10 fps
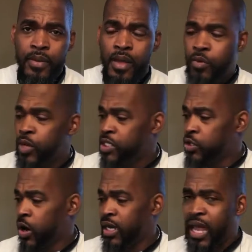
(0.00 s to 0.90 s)
We
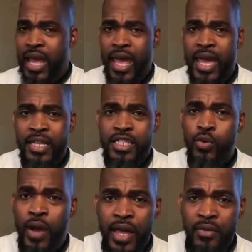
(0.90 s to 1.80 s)
started at
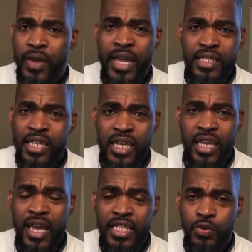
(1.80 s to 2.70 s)
8:12, 8:10,
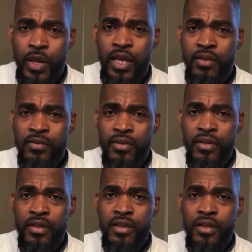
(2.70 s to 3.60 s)
8:12.
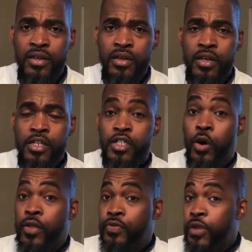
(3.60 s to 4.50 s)
So
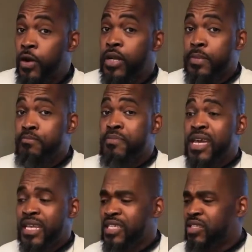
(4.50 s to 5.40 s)
in 30
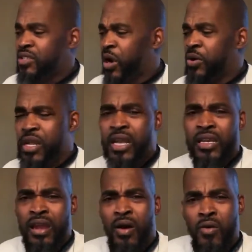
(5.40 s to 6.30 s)
minutes, 30
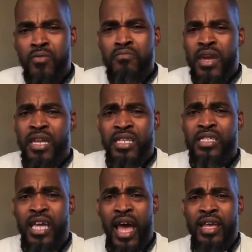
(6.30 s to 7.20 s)
long minutes,
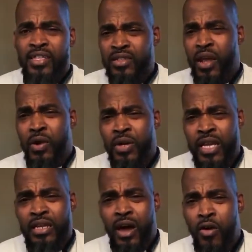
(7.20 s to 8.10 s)
guys, 30
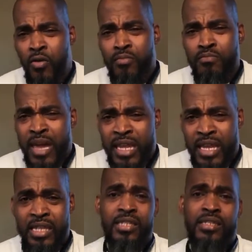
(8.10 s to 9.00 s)
long
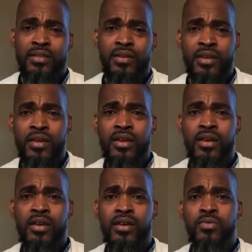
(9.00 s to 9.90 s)
minutes,
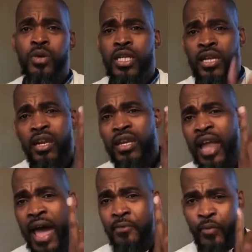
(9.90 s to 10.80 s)
we did a
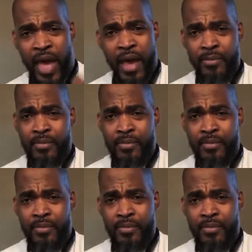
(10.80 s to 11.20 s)
life hack.